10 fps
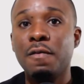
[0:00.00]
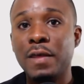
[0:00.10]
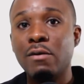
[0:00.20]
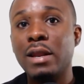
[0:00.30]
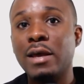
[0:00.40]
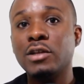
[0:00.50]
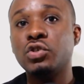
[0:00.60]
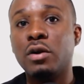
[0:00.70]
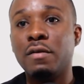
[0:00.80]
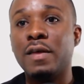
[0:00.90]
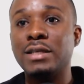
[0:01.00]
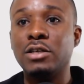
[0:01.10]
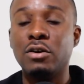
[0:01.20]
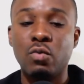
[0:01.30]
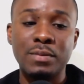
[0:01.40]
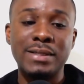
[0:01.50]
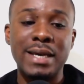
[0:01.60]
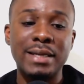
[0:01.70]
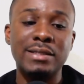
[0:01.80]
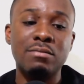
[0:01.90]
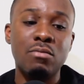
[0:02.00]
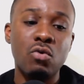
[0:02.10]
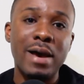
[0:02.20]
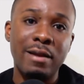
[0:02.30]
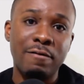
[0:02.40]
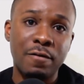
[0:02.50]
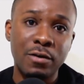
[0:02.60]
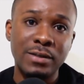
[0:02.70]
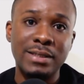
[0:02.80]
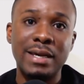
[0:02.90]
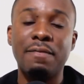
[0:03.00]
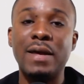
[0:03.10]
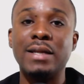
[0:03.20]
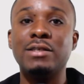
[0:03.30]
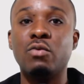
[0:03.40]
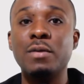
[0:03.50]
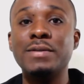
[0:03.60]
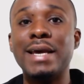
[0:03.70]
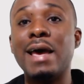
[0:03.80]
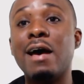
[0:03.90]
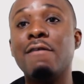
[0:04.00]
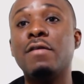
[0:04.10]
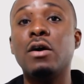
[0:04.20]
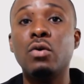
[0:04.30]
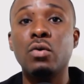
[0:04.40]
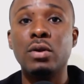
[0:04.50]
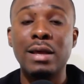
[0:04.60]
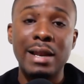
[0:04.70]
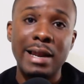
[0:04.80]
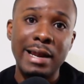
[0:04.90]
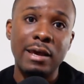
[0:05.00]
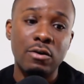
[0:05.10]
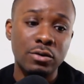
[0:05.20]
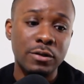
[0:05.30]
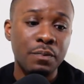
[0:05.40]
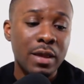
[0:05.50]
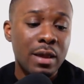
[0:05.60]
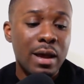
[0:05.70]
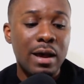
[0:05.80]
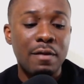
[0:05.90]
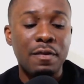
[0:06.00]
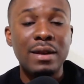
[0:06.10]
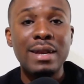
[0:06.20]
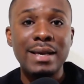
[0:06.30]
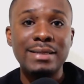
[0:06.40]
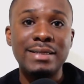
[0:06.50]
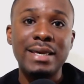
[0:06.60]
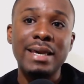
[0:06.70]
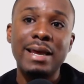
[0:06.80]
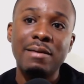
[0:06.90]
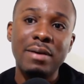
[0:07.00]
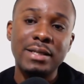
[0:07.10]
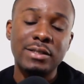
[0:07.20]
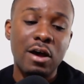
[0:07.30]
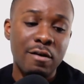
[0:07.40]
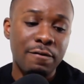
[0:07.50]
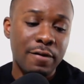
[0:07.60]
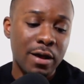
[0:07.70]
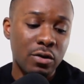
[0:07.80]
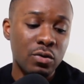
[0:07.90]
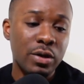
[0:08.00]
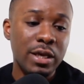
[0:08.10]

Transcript: they will ensure that your website is mobile first and that your website have a good layout. The next key element of a good